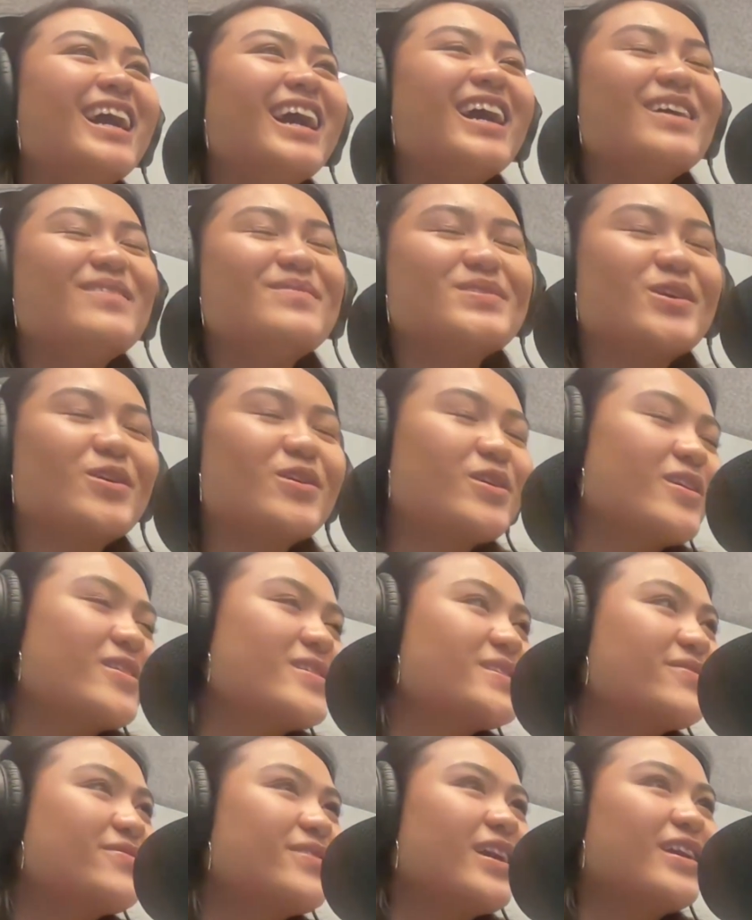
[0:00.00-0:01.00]
Um, told her I
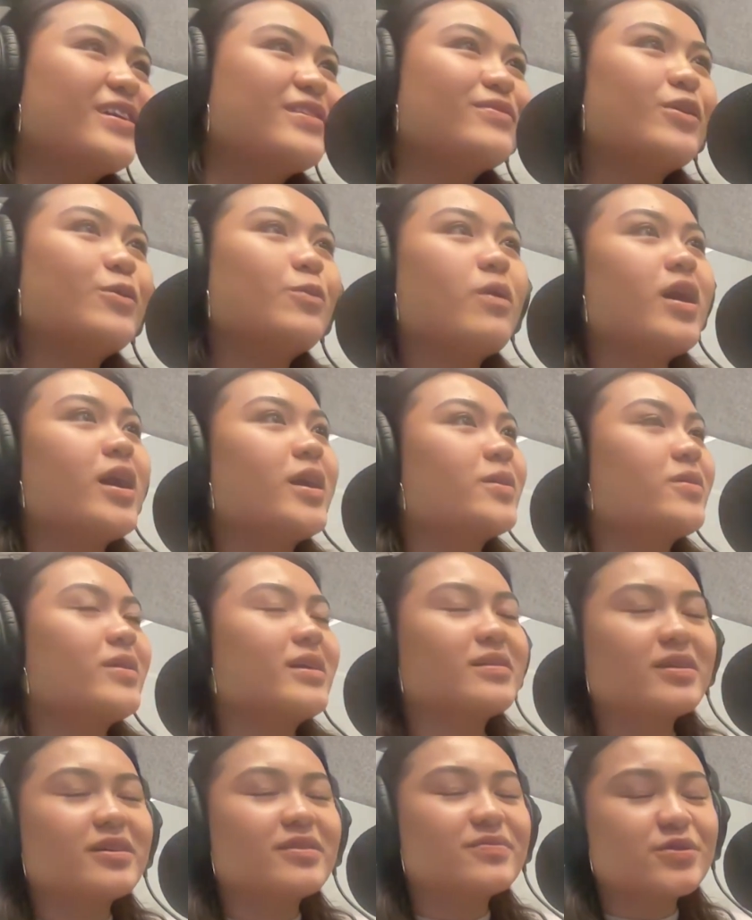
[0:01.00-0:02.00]
was a fan of her work or
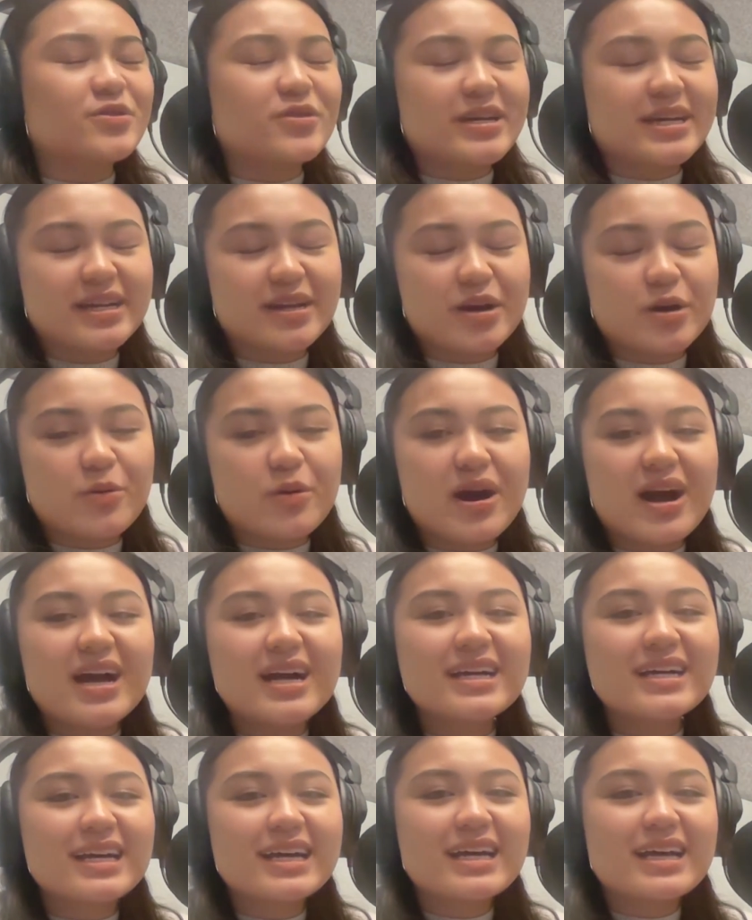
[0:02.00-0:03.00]
I loved reading her
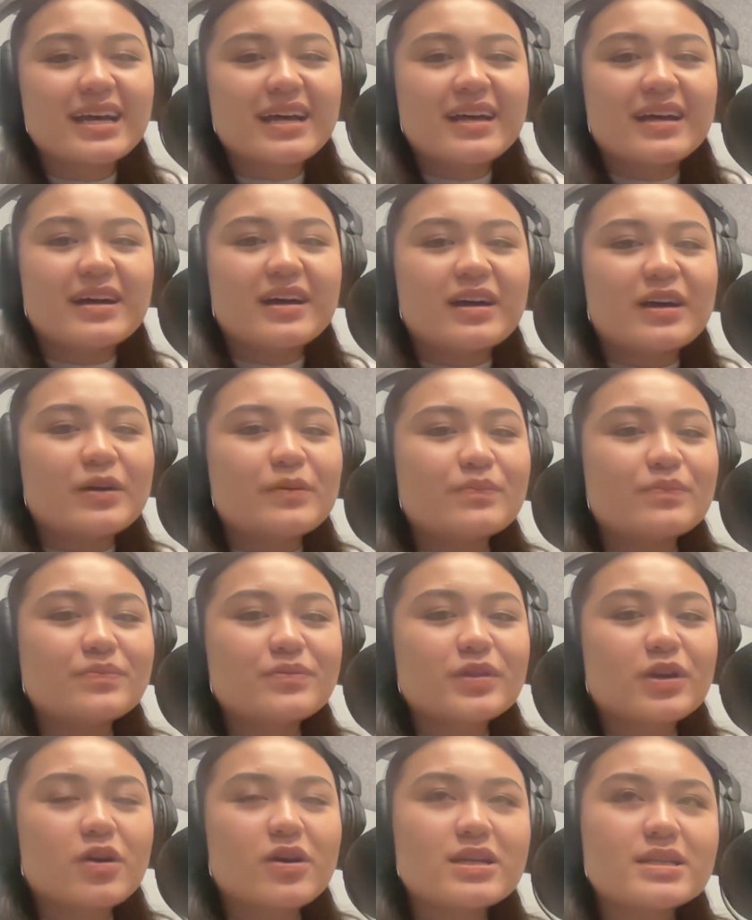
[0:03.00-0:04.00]
work um,
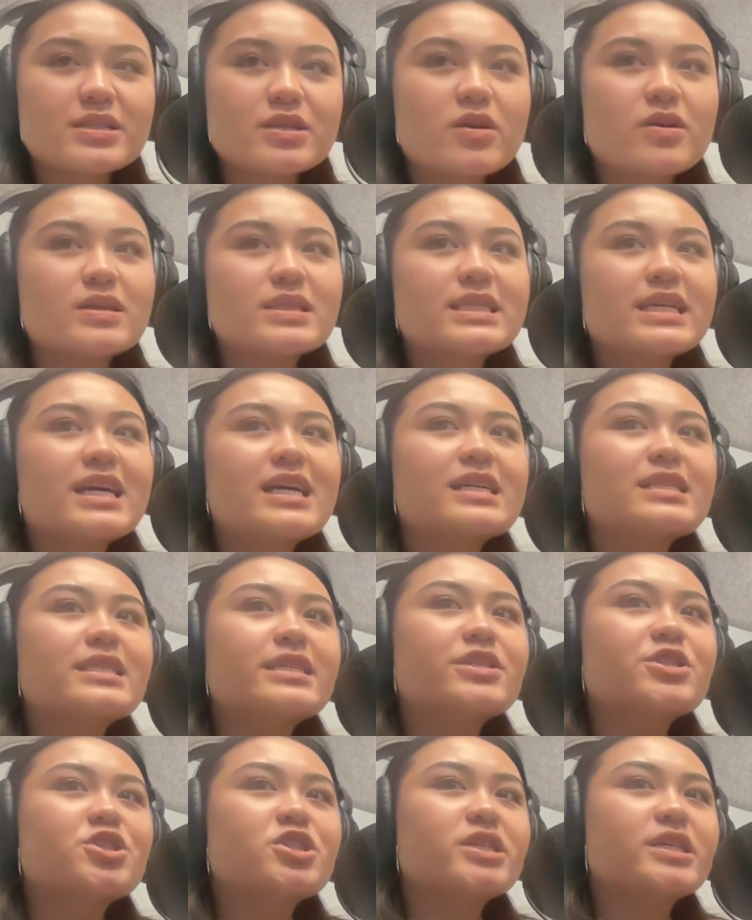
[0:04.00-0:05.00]
got into contact,
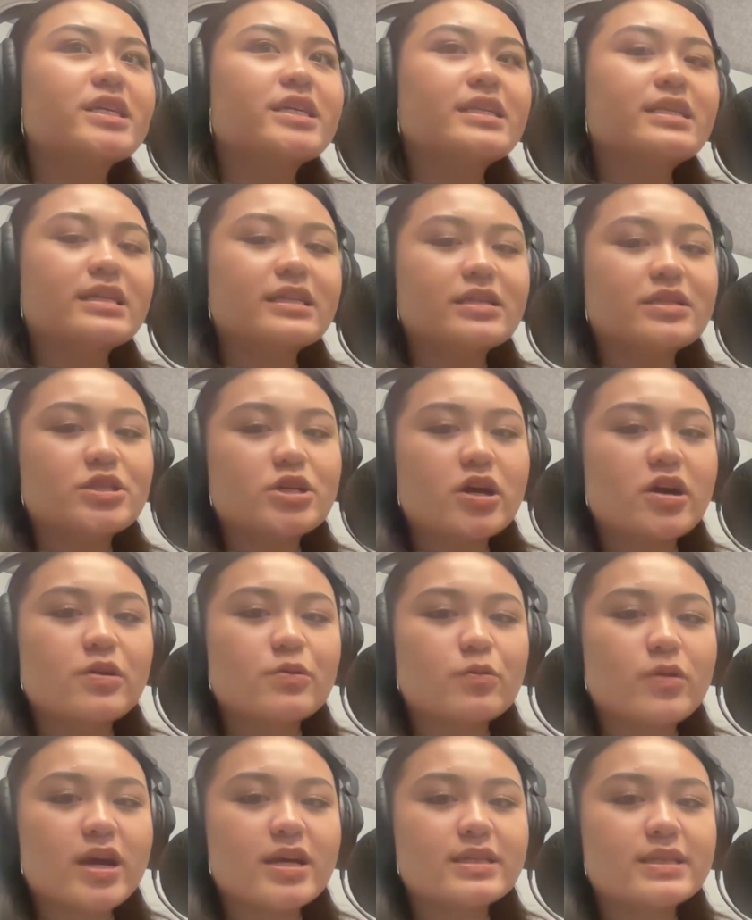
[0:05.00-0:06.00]
and she had in
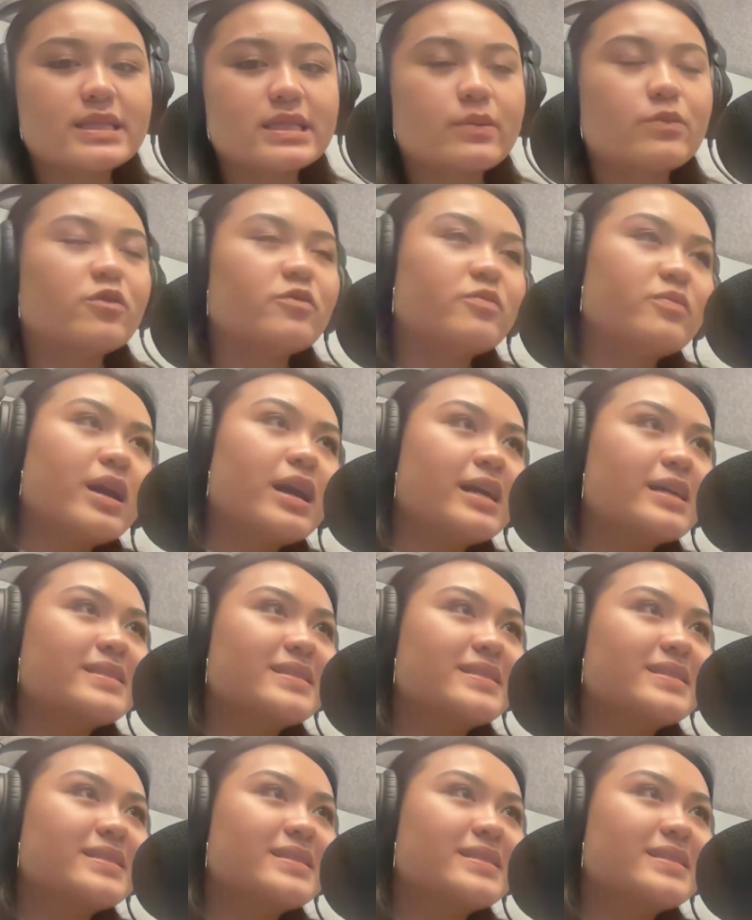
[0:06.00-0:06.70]
turn read some of my